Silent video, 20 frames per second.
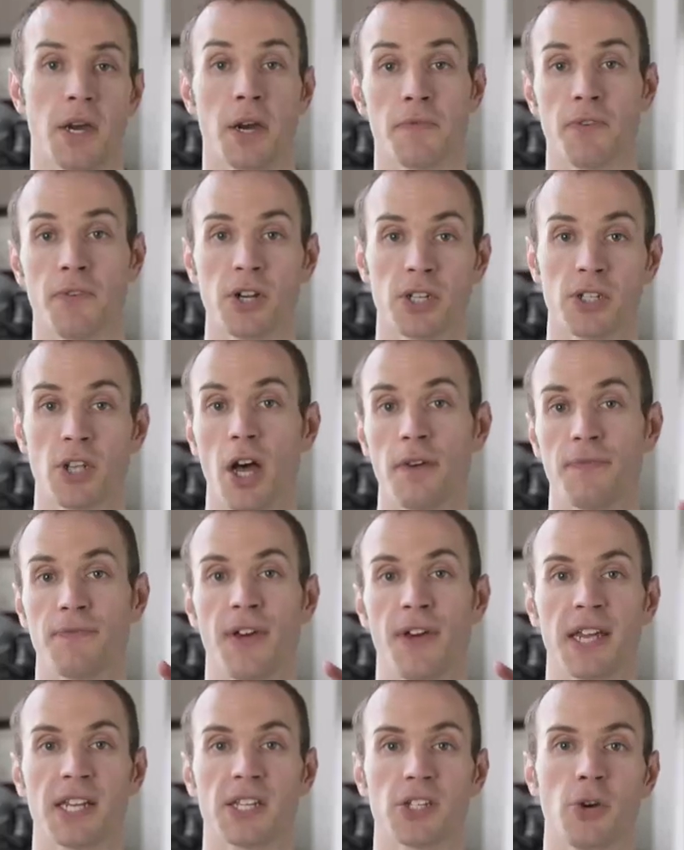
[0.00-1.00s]
First off,
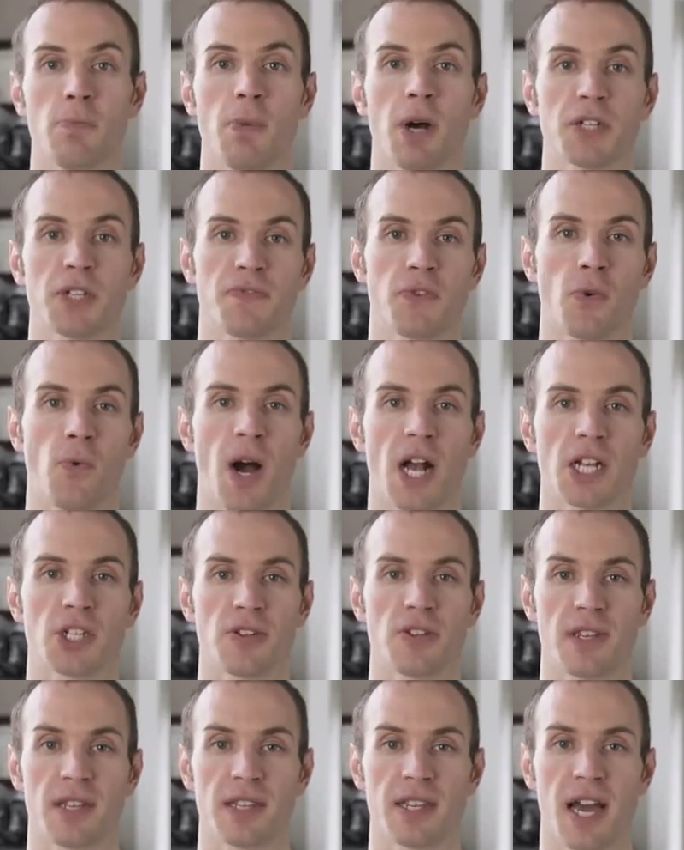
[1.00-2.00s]
thanks so much for
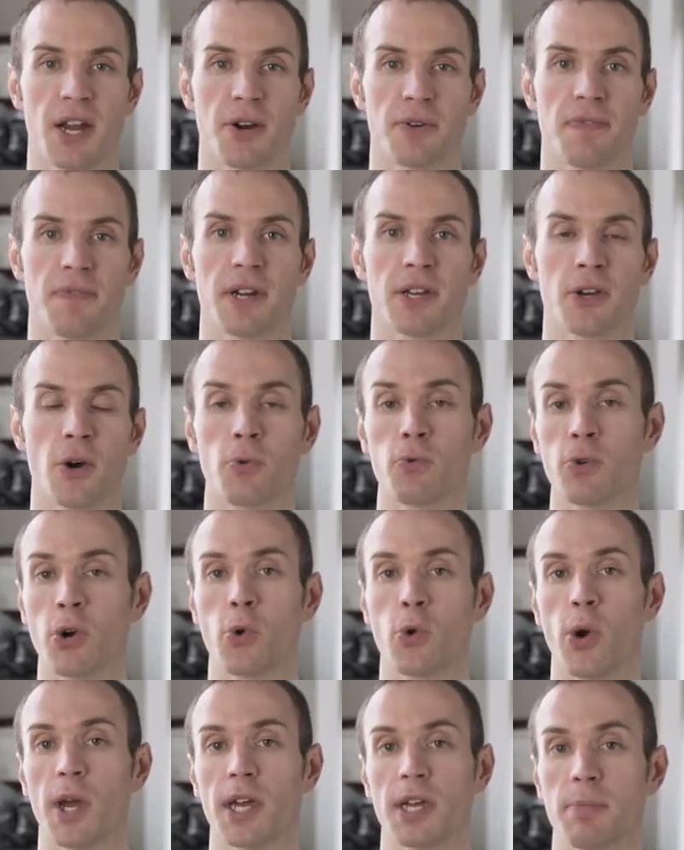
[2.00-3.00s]
watching the entire video.
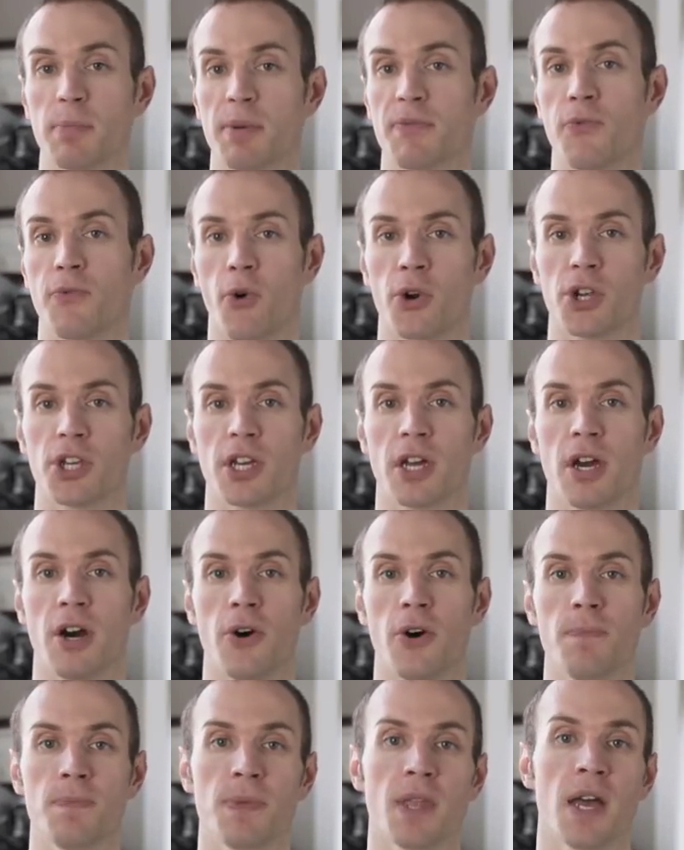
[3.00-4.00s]
Real quick, before you
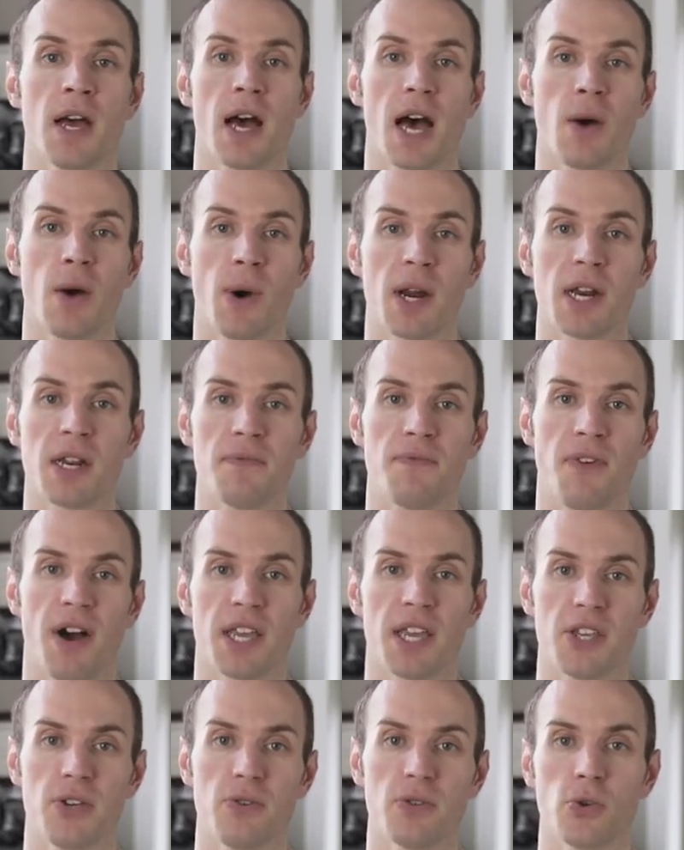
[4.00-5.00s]
go, I want to
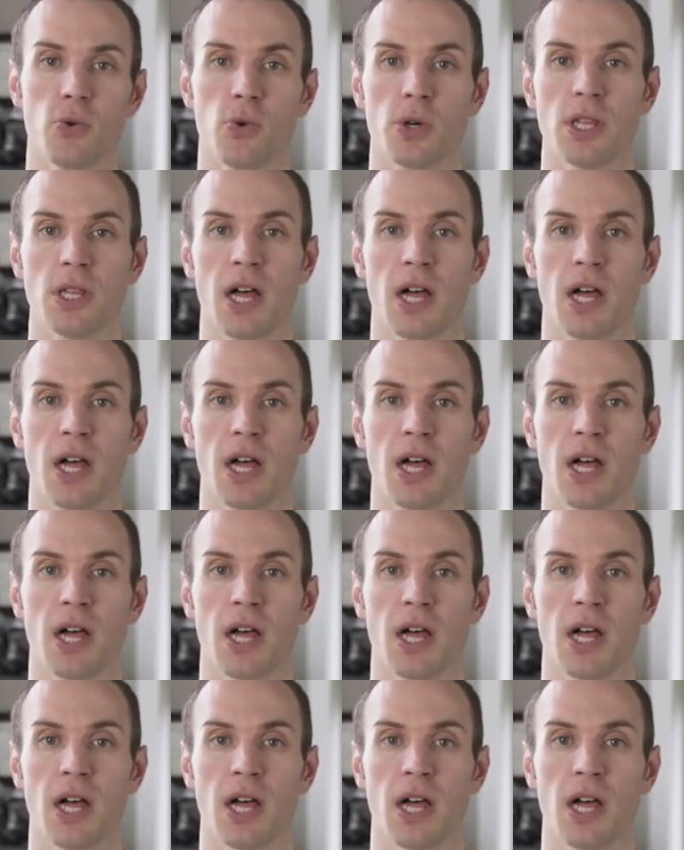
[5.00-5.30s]
invite you to a